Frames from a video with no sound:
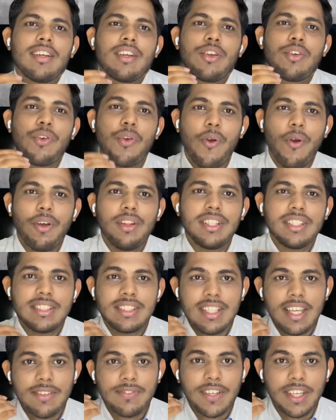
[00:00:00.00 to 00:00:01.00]
Go on the
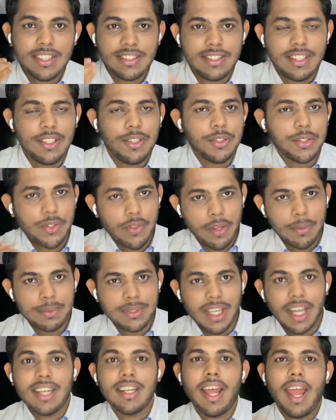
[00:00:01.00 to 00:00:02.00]
CFA Institute's
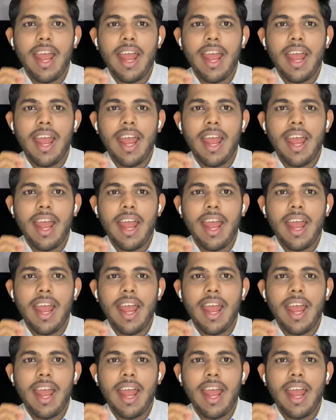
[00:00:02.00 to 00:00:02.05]
website